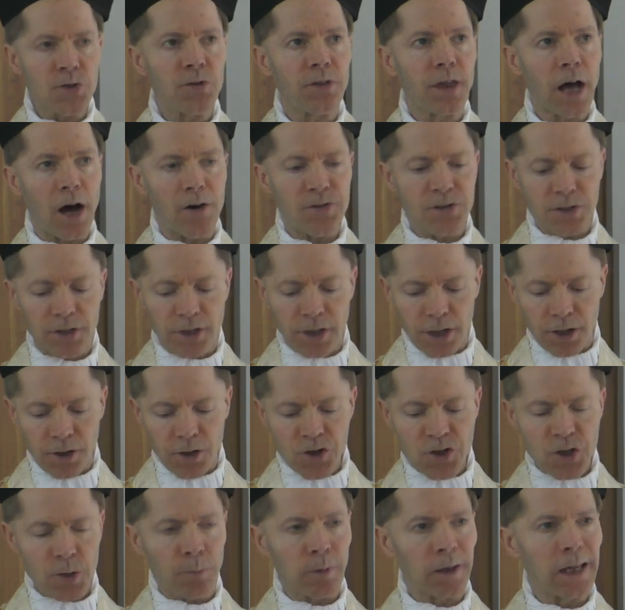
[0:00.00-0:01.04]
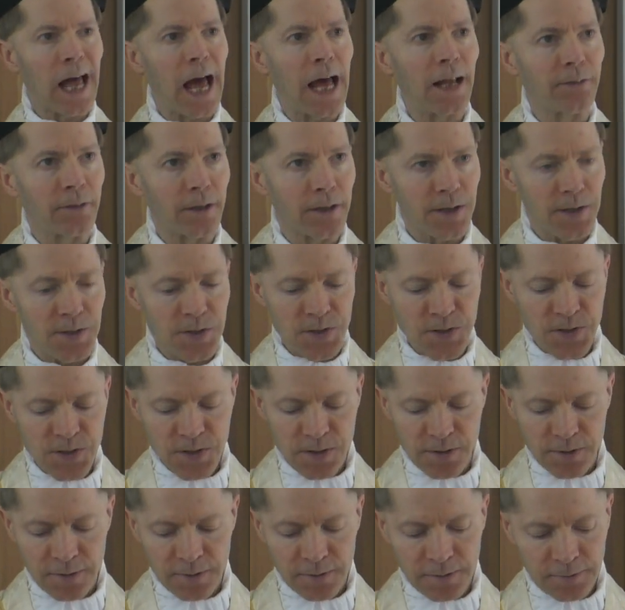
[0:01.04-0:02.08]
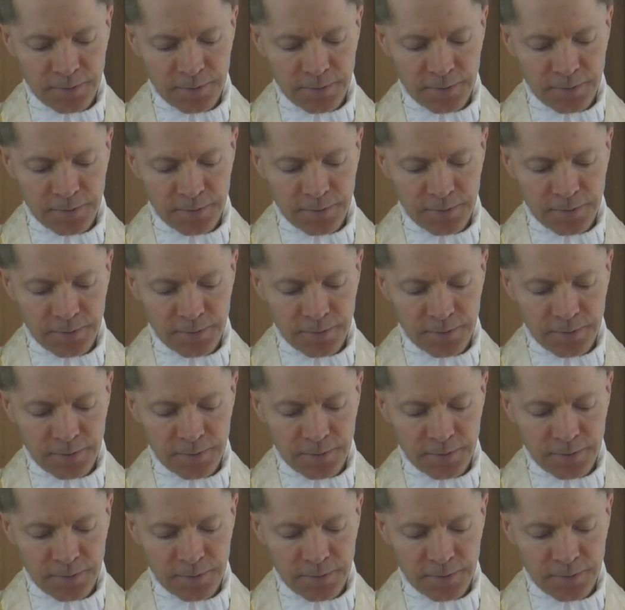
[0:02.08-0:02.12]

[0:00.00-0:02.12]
2,000 years to plan this.